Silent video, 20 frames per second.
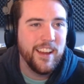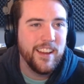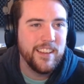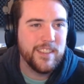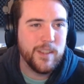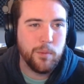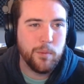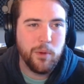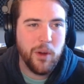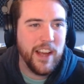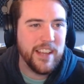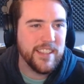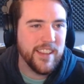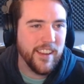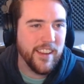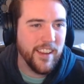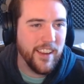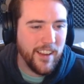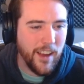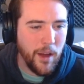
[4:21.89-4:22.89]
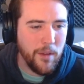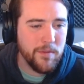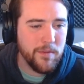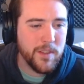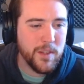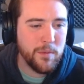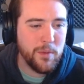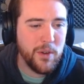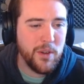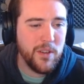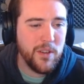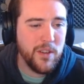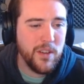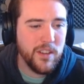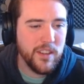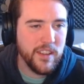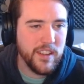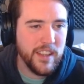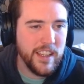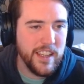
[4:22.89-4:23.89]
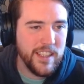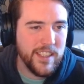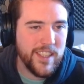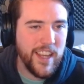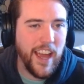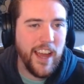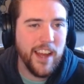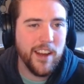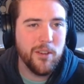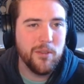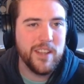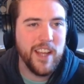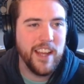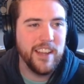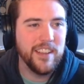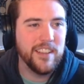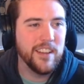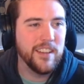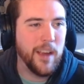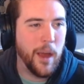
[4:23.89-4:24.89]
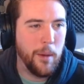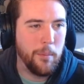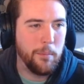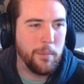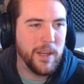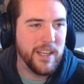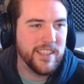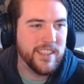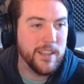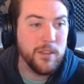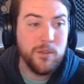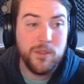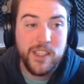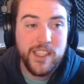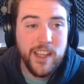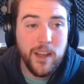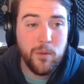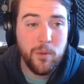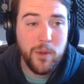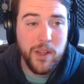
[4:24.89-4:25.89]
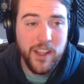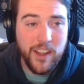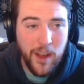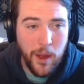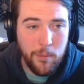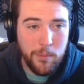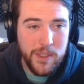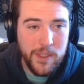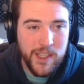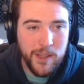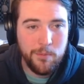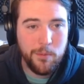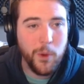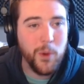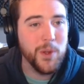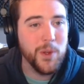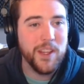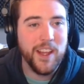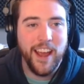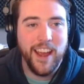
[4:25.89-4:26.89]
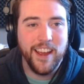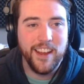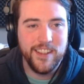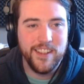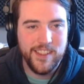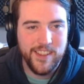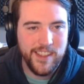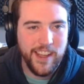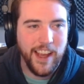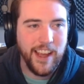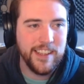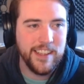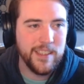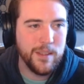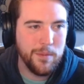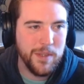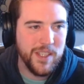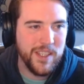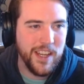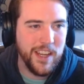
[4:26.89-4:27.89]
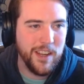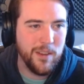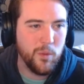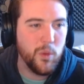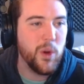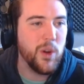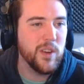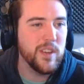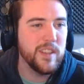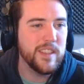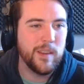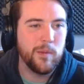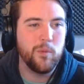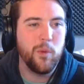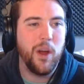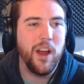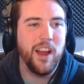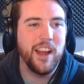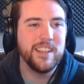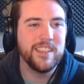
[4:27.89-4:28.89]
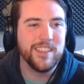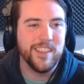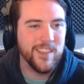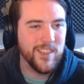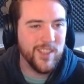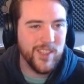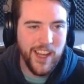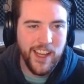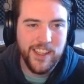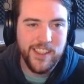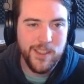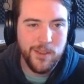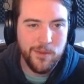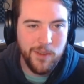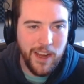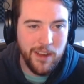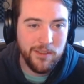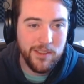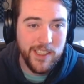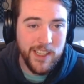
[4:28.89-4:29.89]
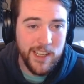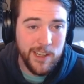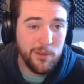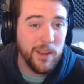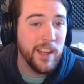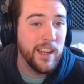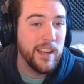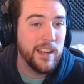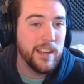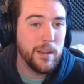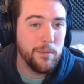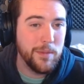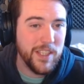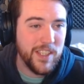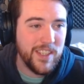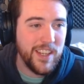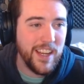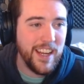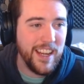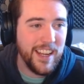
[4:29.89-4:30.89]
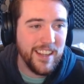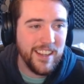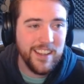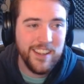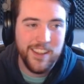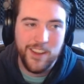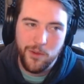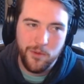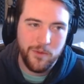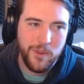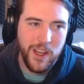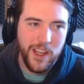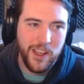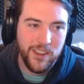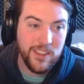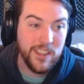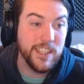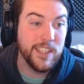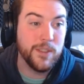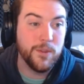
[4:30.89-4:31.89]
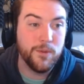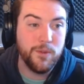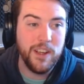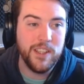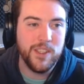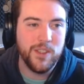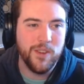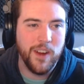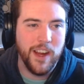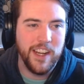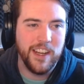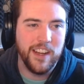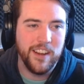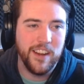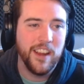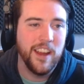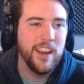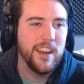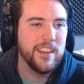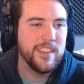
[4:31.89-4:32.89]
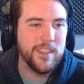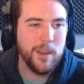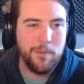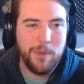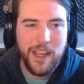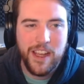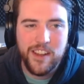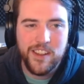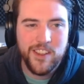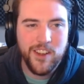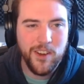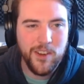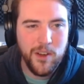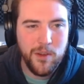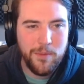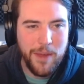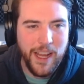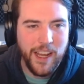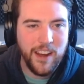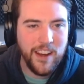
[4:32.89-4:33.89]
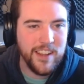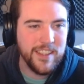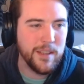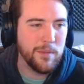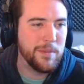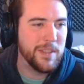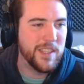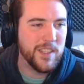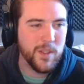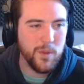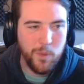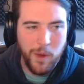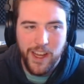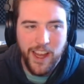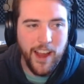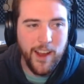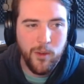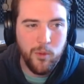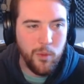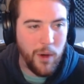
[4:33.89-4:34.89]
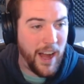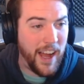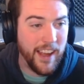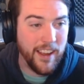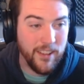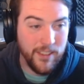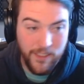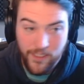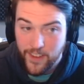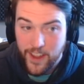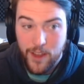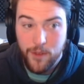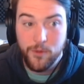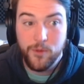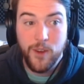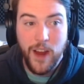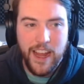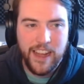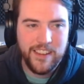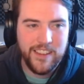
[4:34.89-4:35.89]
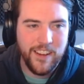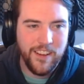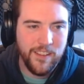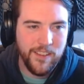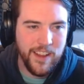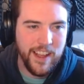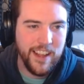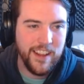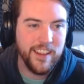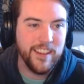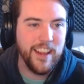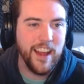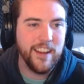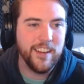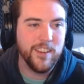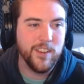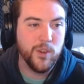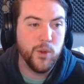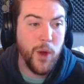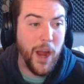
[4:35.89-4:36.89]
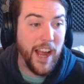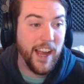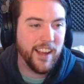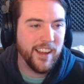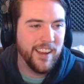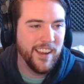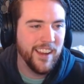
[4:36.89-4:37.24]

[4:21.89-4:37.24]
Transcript: Surprisingly comfortable, the shadow-tainted compass. You sit with the compass in both hands. As the machine whirs and whines and shakes around you, the machine, you feel, is frustrated. Some internal mechanism is swinging wildly, frantically, then crack!